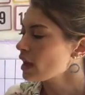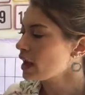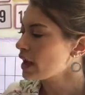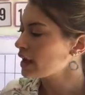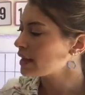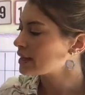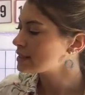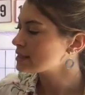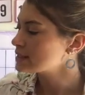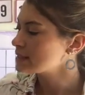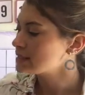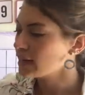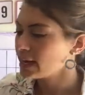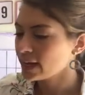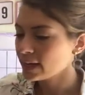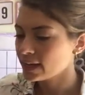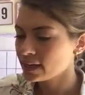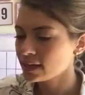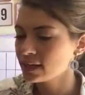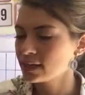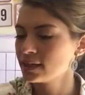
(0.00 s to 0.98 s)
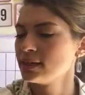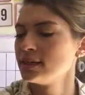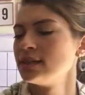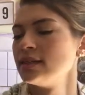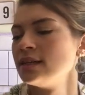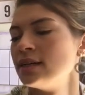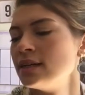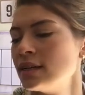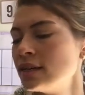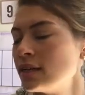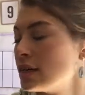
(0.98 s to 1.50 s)
And then
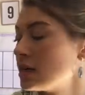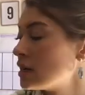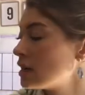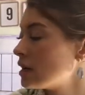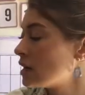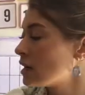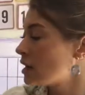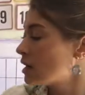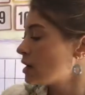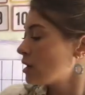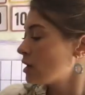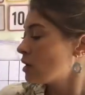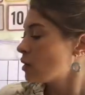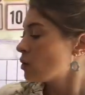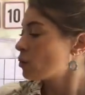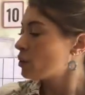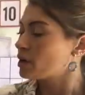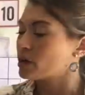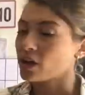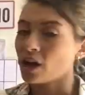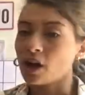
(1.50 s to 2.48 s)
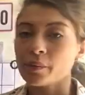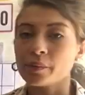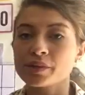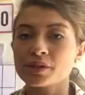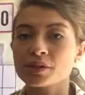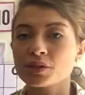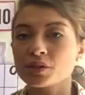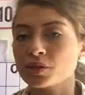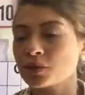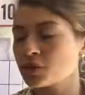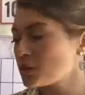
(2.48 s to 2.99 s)
we're going
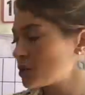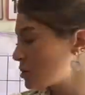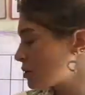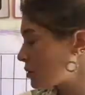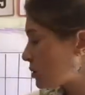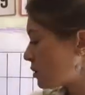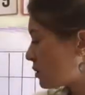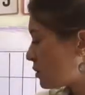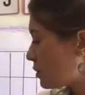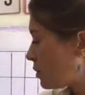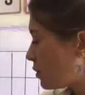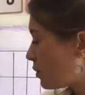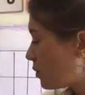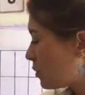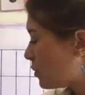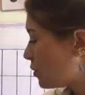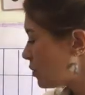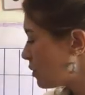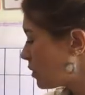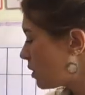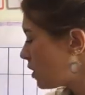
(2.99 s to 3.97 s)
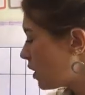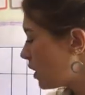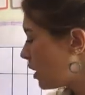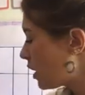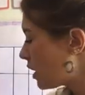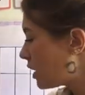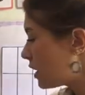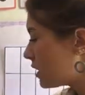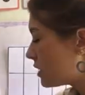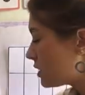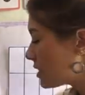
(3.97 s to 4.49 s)
to
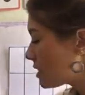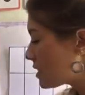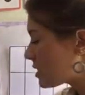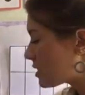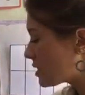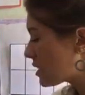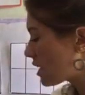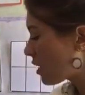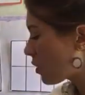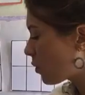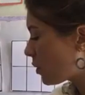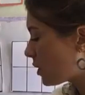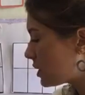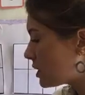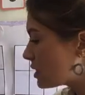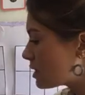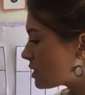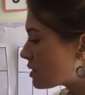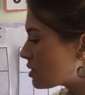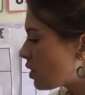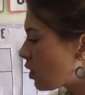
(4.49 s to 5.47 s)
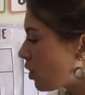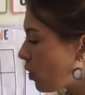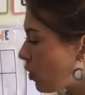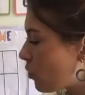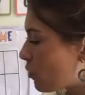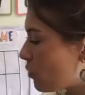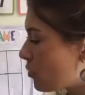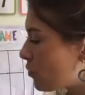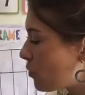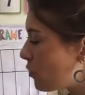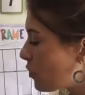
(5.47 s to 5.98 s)
learn the sequence of
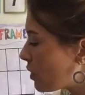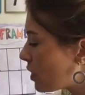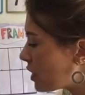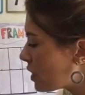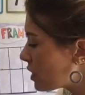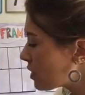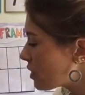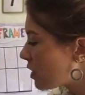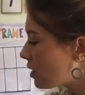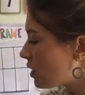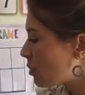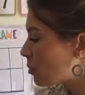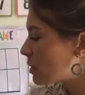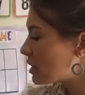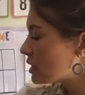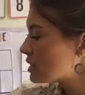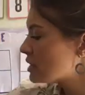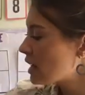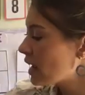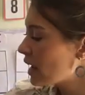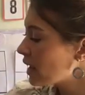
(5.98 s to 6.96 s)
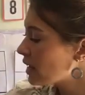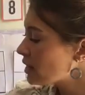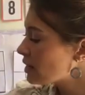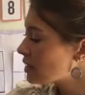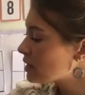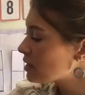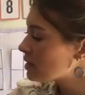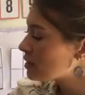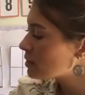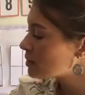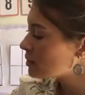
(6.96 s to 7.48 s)
the number 10,
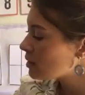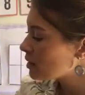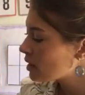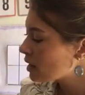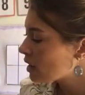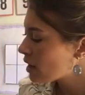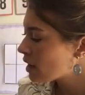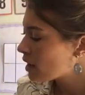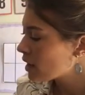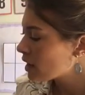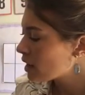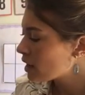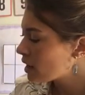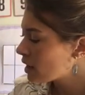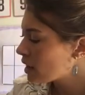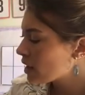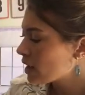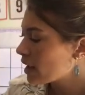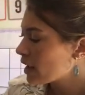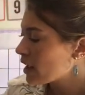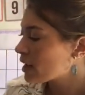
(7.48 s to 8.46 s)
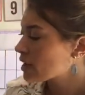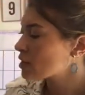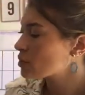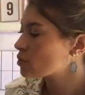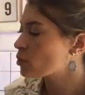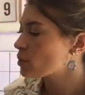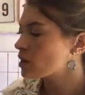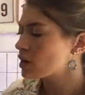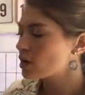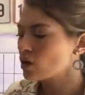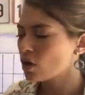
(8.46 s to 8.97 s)
and
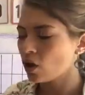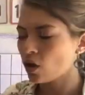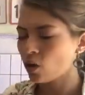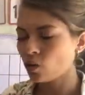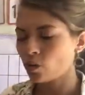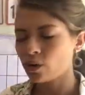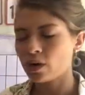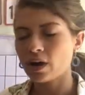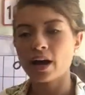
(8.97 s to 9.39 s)
we know